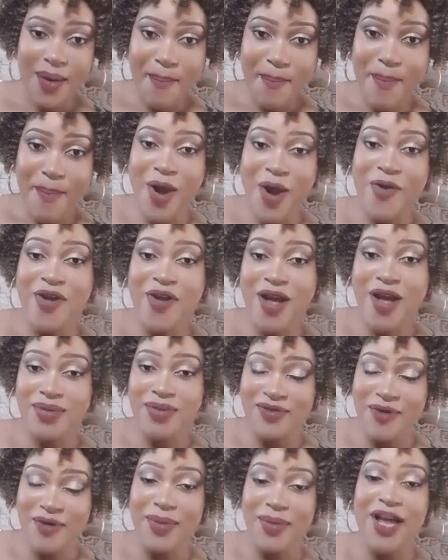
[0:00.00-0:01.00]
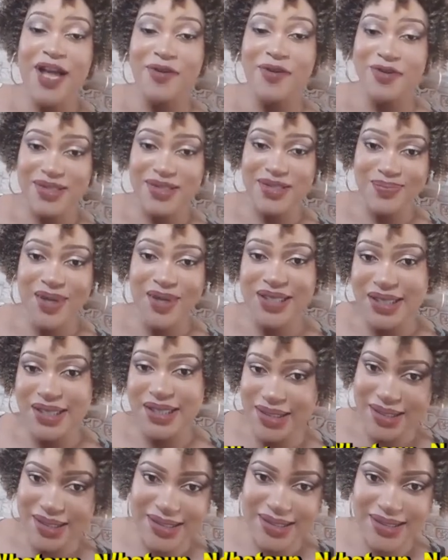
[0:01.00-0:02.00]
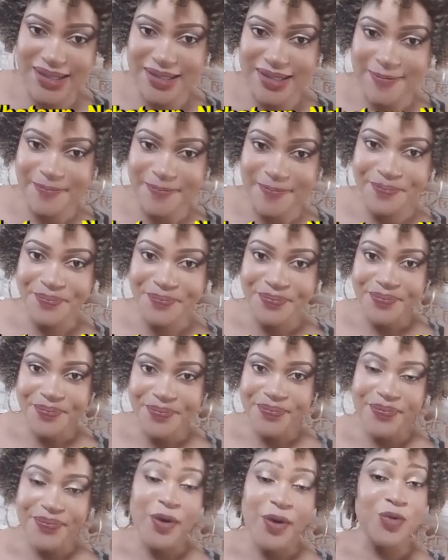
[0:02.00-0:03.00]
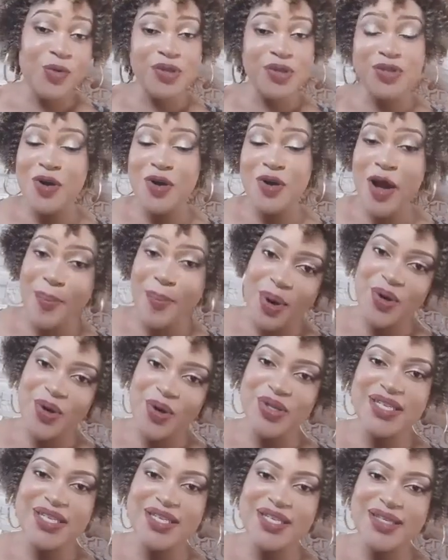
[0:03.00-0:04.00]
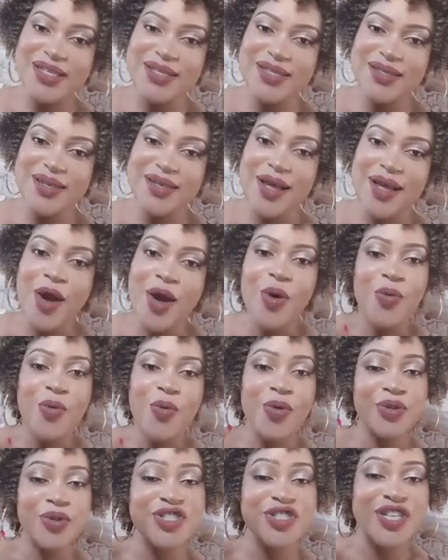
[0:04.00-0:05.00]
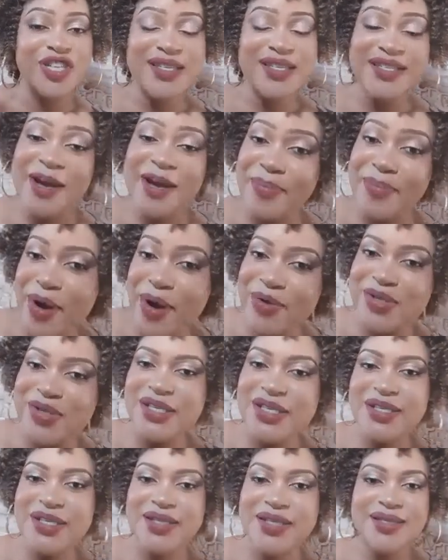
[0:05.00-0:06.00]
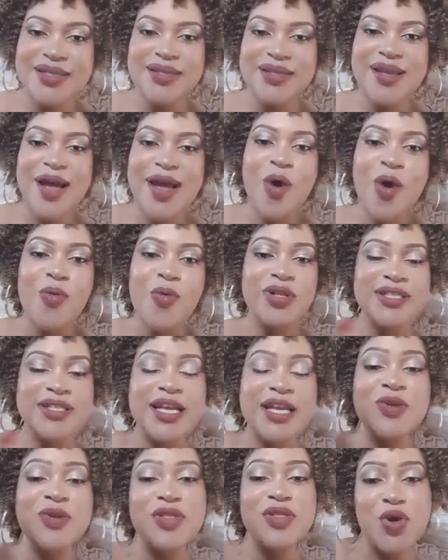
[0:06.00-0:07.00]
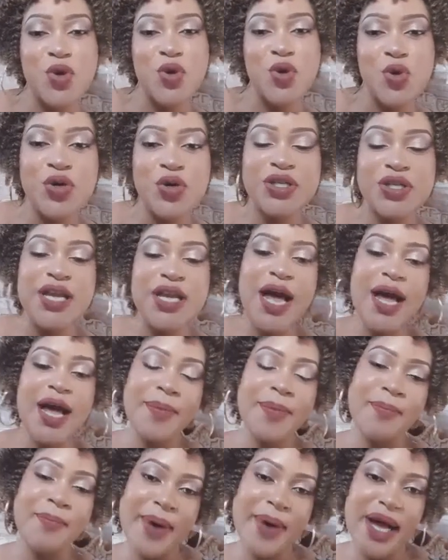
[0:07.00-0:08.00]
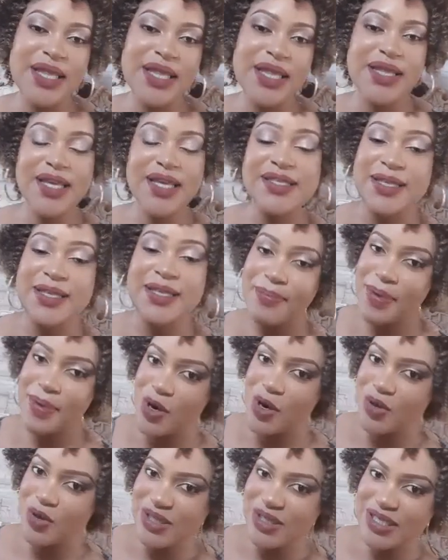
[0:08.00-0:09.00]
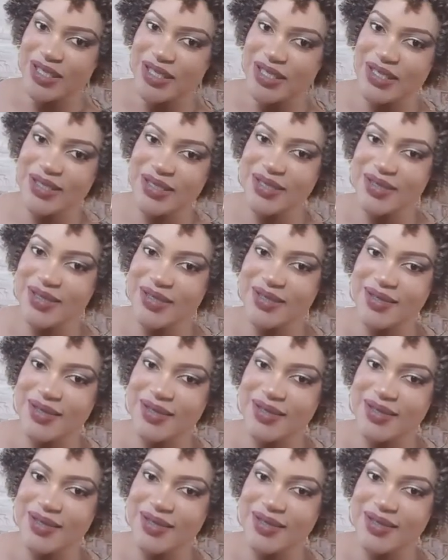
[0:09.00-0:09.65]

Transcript: Mariam's Formula Cosmetics. We'll talk about it. We'll jazzy about it. We'll tell you the good and bad things about it.